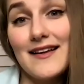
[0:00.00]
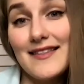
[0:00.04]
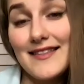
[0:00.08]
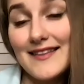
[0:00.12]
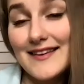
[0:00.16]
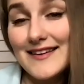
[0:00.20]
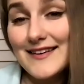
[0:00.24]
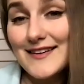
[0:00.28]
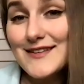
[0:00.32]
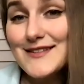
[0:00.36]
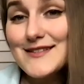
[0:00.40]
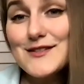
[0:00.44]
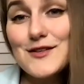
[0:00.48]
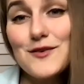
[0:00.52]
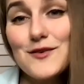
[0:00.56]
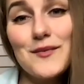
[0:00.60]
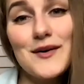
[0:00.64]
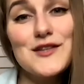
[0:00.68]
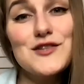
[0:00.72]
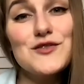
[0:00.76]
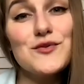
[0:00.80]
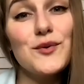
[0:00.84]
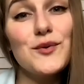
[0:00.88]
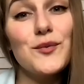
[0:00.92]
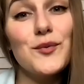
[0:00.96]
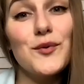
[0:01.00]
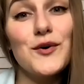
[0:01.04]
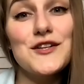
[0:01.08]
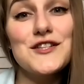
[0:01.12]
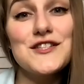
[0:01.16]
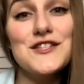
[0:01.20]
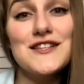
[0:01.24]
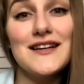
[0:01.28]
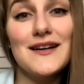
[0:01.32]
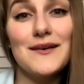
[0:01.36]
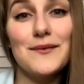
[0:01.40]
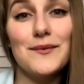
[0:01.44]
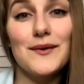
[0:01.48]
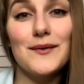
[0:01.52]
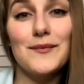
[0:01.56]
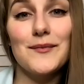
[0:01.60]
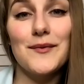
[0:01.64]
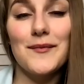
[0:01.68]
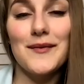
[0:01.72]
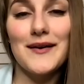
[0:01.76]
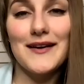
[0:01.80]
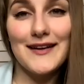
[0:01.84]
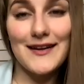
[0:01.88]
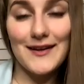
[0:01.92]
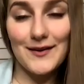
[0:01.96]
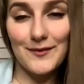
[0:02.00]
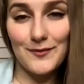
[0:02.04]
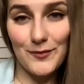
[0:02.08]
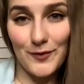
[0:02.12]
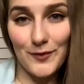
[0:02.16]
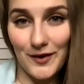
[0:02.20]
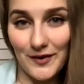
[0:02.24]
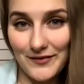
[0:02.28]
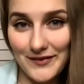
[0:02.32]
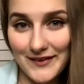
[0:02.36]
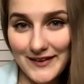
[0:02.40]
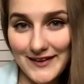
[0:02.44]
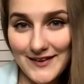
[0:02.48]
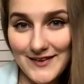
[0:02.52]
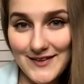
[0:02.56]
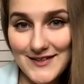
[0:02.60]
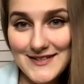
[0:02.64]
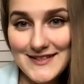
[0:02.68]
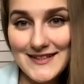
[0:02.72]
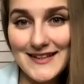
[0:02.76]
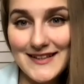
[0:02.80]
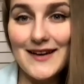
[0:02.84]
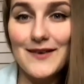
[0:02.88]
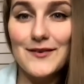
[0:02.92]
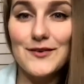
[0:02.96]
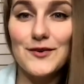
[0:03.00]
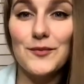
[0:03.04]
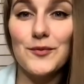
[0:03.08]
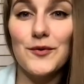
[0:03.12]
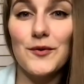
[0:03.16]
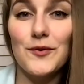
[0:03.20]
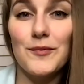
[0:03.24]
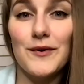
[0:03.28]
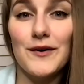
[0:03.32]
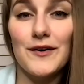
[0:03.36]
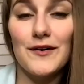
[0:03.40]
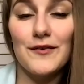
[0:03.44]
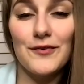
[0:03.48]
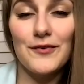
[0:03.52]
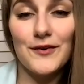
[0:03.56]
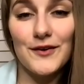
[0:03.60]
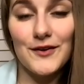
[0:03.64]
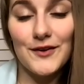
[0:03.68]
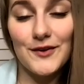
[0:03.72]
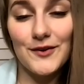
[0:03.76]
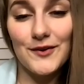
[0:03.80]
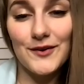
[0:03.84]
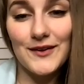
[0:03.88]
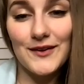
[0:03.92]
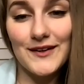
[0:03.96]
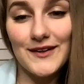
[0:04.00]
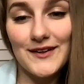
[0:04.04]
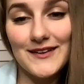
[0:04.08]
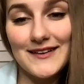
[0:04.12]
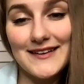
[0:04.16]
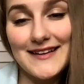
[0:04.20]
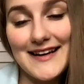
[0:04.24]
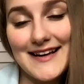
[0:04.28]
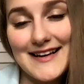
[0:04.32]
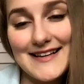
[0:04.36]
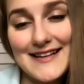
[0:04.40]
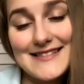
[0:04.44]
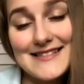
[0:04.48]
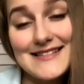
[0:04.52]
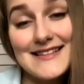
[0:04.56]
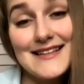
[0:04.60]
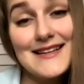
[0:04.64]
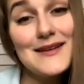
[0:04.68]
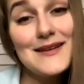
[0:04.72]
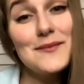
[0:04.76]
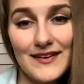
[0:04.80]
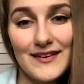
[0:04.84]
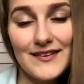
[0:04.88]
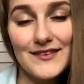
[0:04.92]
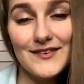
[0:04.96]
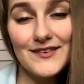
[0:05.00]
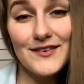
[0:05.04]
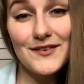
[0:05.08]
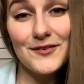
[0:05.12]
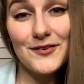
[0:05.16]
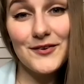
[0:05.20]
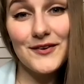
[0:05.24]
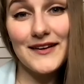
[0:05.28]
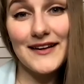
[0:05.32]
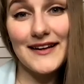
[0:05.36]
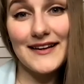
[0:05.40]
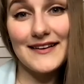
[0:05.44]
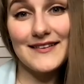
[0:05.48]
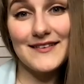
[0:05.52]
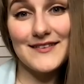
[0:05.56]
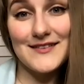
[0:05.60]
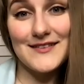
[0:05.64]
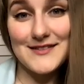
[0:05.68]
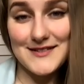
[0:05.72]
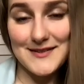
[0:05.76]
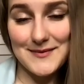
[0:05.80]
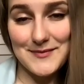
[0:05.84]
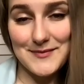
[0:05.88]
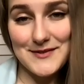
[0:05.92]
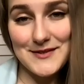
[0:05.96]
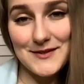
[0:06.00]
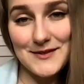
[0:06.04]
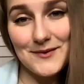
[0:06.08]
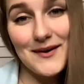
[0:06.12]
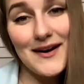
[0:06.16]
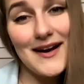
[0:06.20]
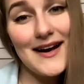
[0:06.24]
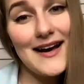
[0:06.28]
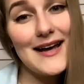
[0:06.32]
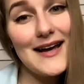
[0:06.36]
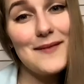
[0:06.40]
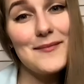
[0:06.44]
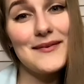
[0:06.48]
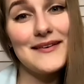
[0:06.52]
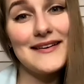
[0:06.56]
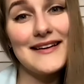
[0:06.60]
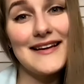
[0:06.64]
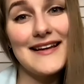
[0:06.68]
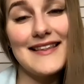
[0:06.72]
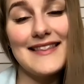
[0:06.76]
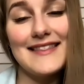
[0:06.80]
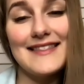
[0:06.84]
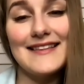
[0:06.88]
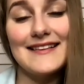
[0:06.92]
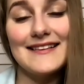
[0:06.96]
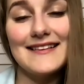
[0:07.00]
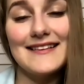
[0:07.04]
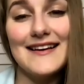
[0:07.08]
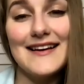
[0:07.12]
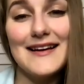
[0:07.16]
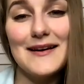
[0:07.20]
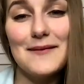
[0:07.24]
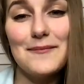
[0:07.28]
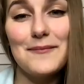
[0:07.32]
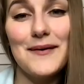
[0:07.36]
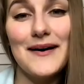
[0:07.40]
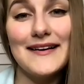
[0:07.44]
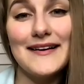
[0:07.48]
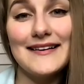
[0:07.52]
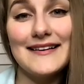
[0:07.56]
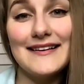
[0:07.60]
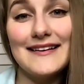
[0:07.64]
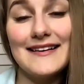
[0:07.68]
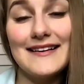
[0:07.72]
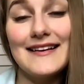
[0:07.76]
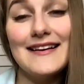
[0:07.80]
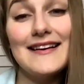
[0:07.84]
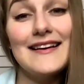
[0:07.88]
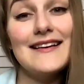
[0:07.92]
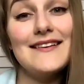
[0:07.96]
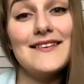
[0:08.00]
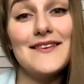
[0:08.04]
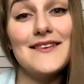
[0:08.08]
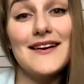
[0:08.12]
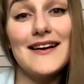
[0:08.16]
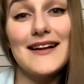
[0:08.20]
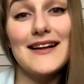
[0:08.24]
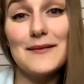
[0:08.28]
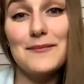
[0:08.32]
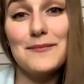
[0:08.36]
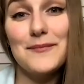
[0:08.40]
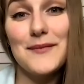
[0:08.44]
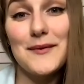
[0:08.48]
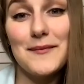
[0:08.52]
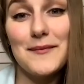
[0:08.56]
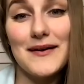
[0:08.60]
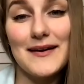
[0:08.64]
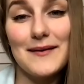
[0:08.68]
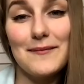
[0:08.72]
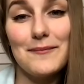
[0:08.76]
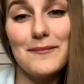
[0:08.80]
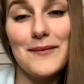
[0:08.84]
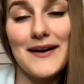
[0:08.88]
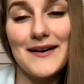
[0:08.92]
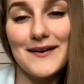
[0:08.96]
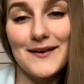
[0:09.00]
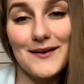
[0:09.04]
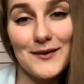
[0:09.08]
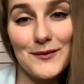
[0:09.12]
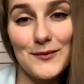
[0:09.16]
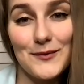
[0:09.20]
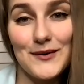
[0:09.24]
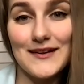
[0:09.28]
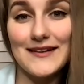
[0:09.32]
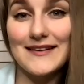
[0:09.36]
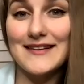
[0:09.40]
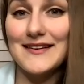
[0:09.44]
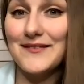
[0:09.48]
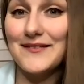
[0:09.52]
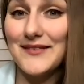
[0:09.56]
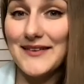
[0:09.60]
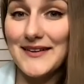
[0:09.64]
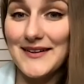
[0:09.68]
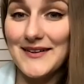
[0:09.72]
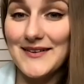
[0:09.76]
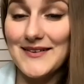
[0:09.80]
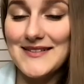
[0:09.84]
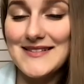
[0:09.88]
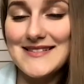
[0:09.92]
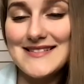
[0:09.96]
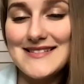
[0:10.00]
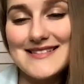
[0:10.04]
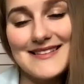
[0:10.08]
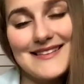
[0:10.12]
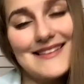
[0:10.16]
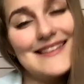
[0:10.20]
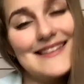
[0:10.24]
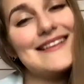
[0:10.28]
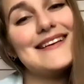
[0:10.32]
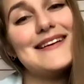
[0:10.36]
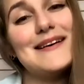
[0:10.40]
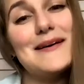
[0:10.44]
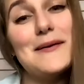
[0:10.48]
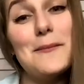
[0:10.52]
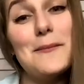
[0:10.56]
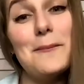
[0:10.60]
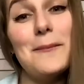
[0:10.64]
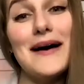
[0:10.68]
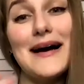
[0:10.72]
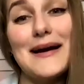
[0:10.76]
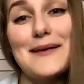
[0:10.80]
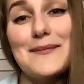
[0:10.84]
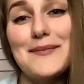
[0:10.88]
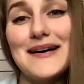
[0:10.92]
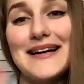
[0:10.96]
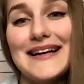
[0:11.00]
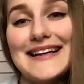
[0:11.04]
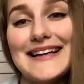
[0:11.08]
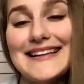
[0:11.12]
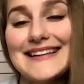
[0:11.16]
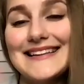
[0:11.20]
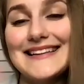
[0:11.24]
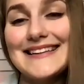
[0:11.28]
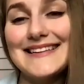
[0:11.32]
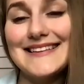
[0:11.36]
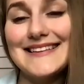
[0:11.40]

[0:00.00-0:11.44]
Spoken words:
Thank you so much for watching. I will be making more videos on how to prepare for Duolingo test. Don't forget to subscribe and hit the like button to help me make better quality videos. Bye-bye.